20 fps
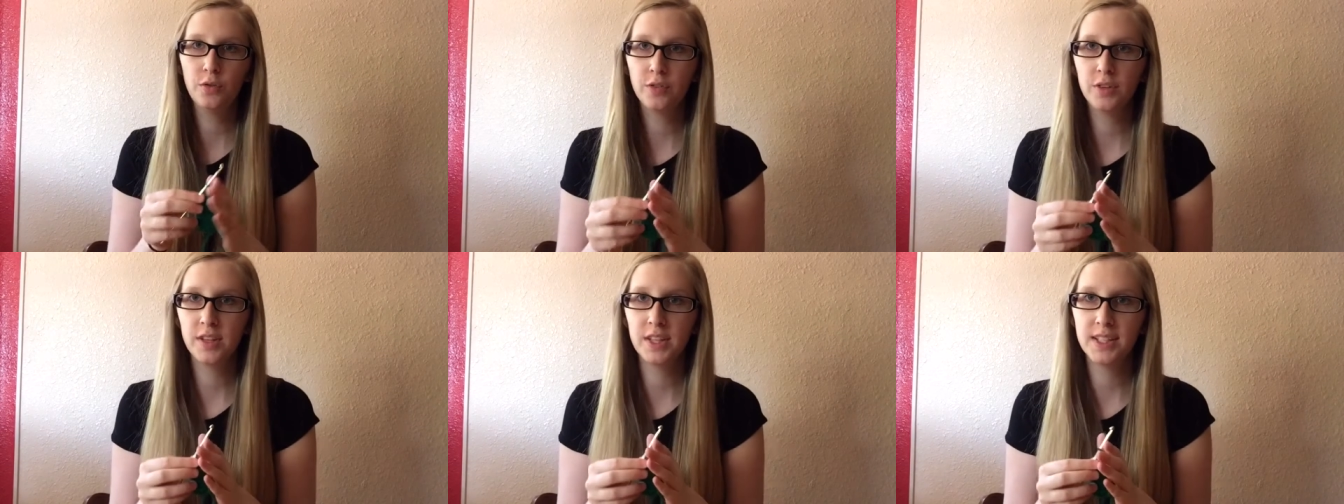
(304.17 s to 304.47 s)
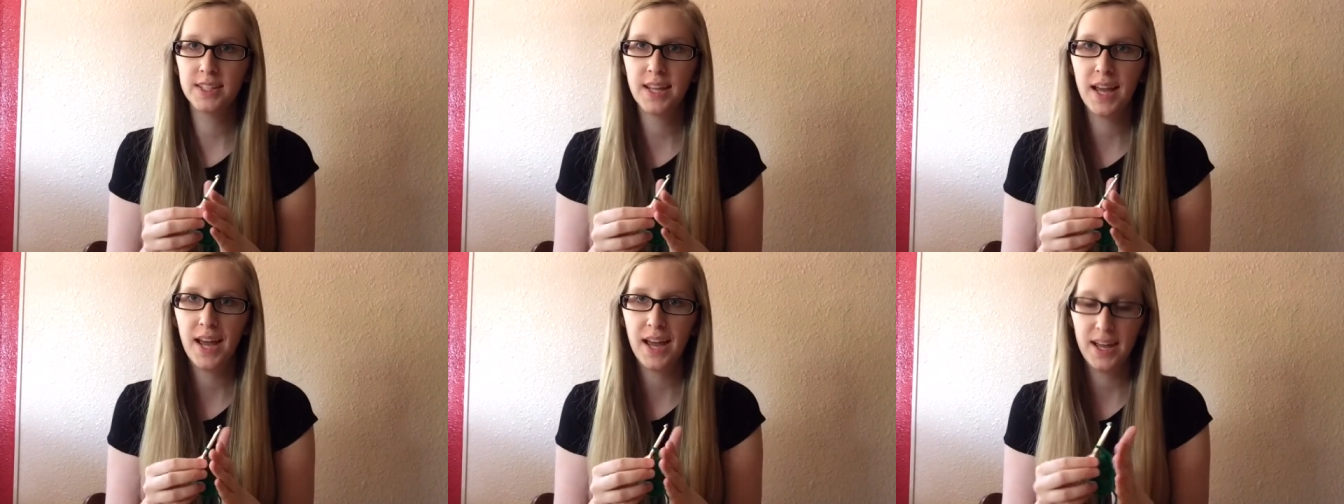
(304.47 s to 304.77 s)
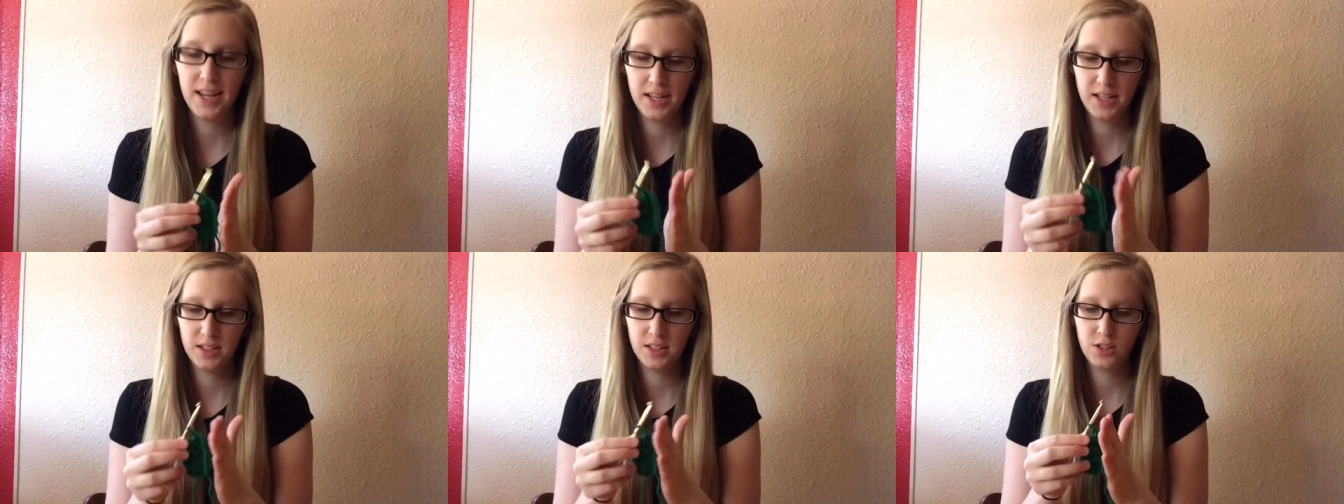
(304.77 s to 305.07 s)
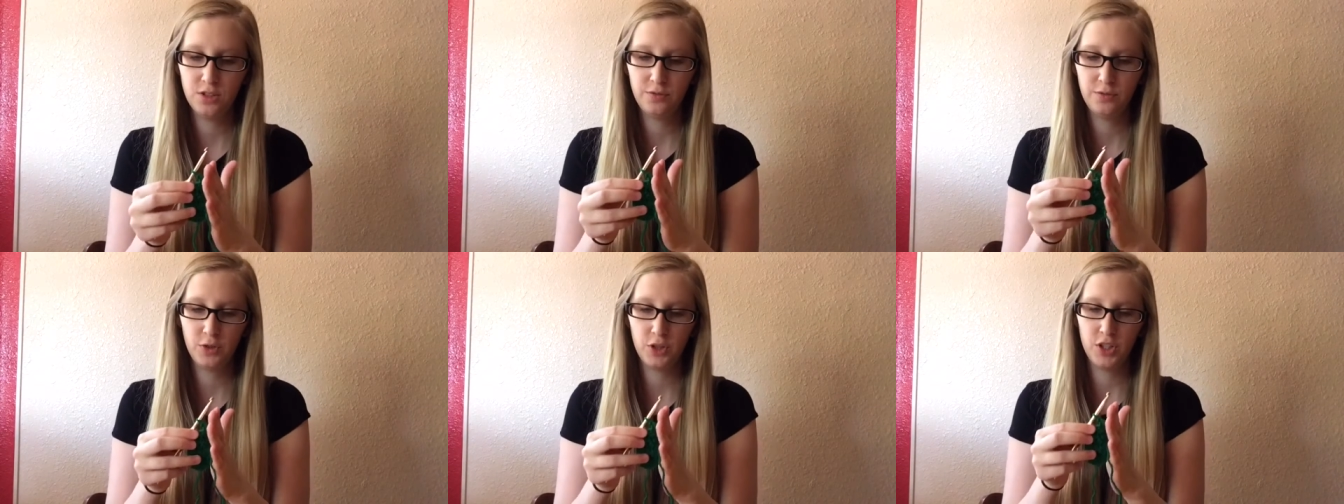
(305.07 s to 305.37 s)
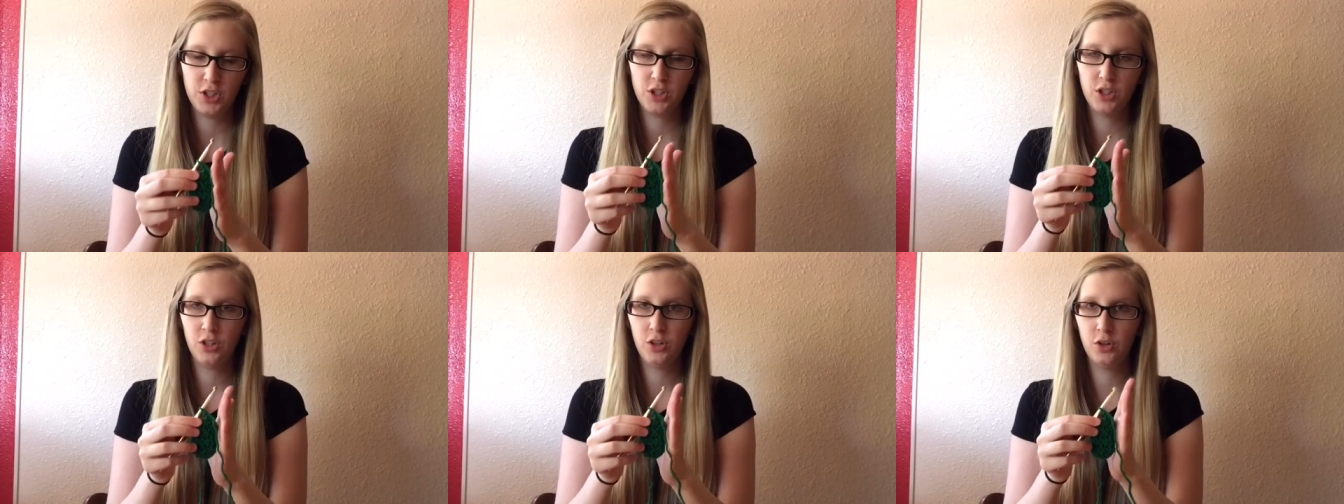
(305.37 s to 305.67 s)
for this hat is for
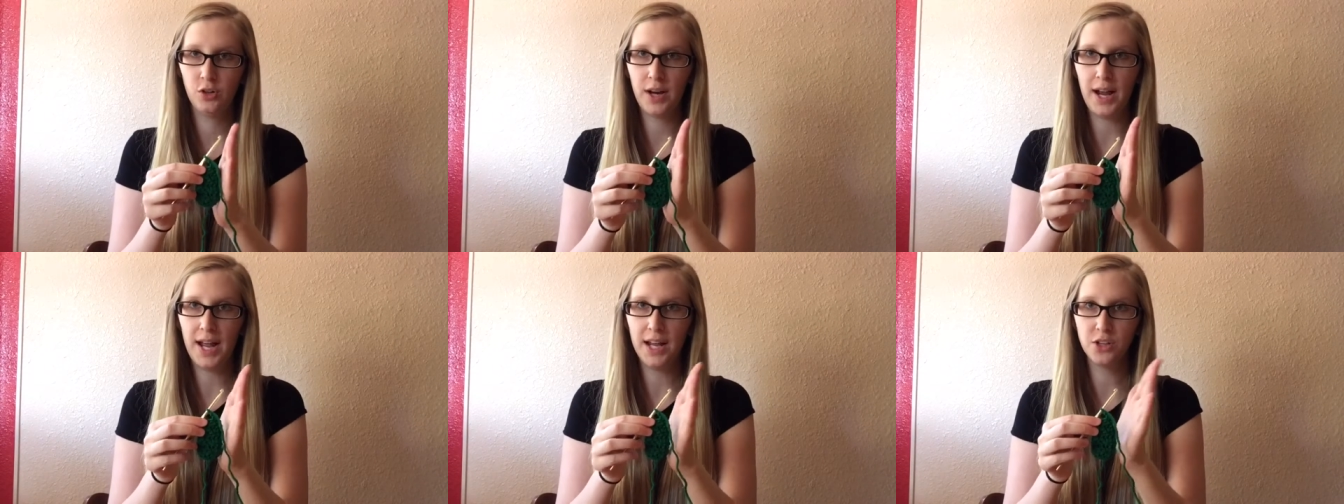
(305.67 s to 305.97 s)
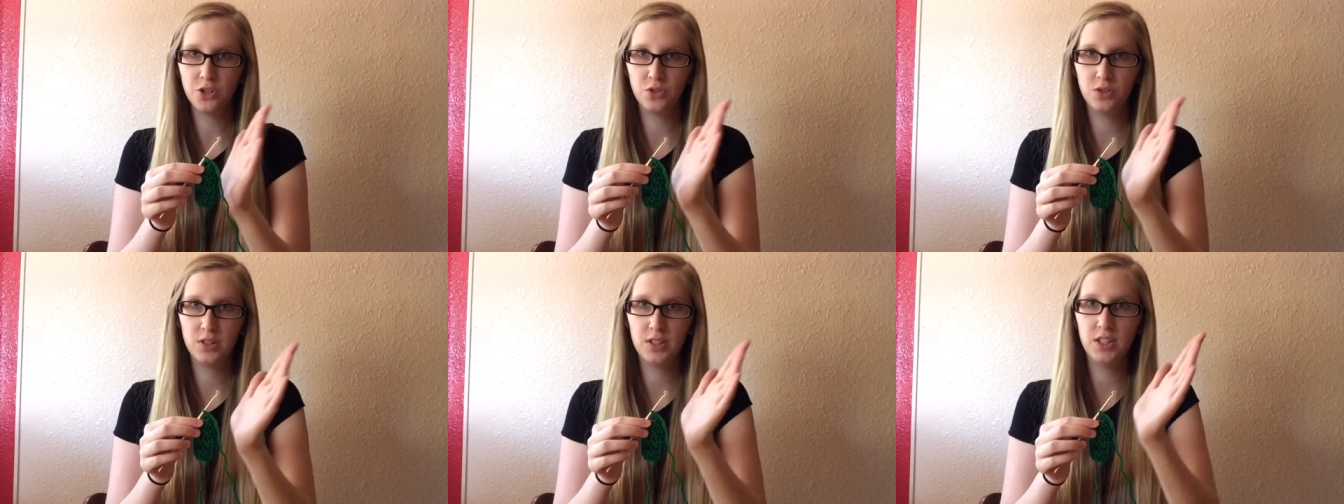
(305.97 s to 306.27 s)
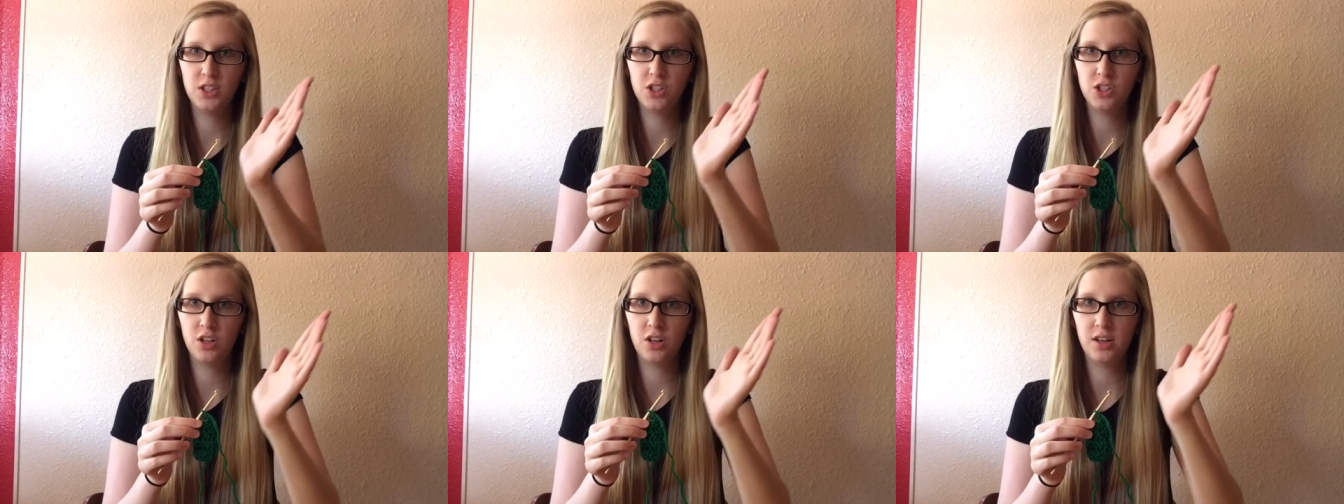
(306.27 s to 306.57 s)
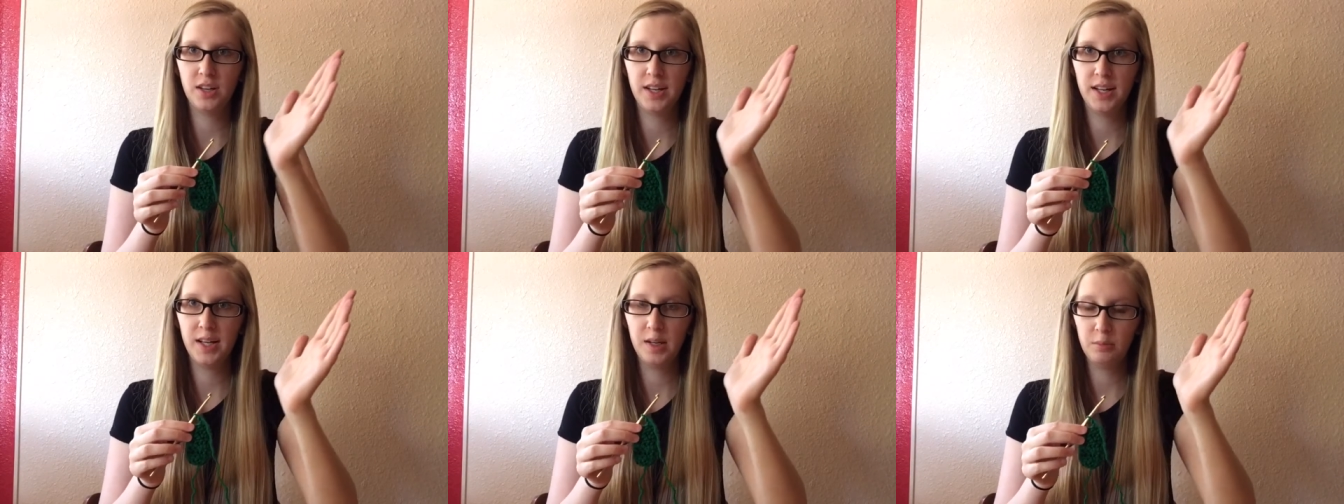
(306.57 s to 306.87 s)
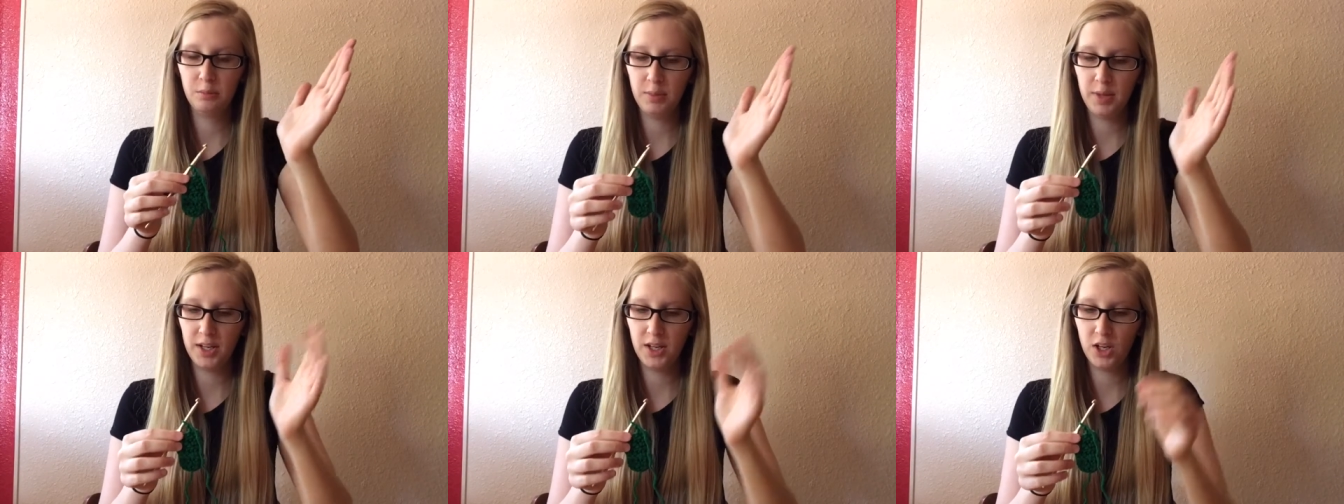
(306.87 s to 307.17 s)
it to gradually start
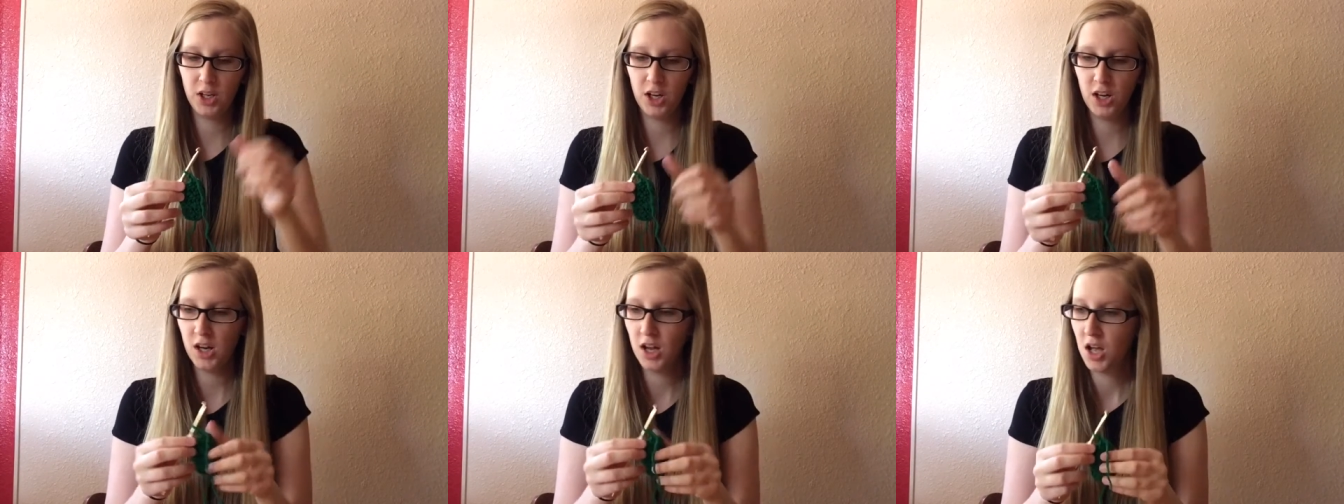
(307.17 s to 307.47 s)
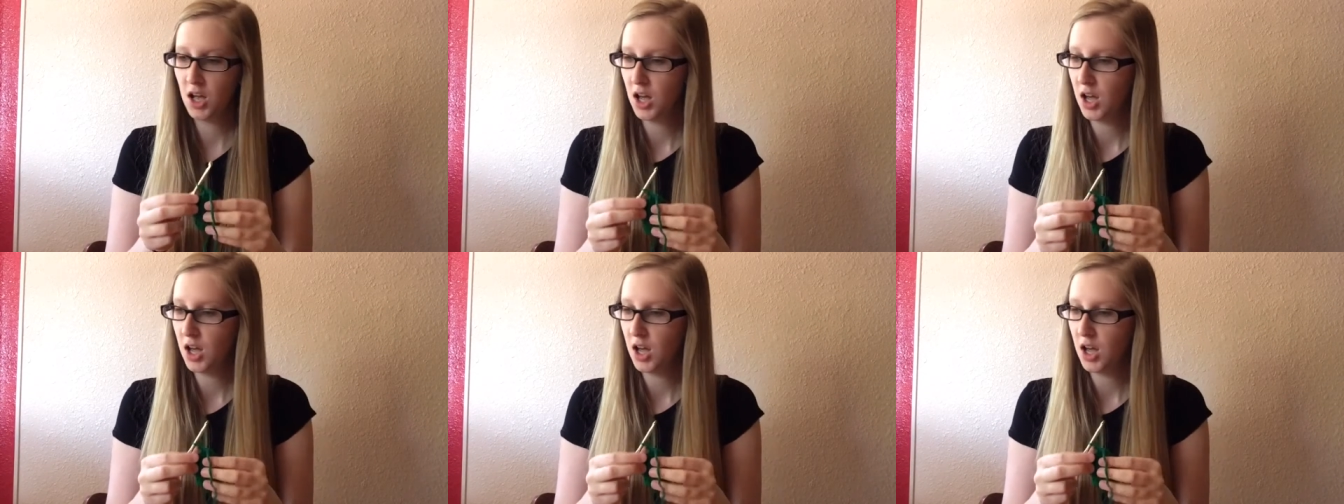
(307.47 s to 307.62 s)
getting bigger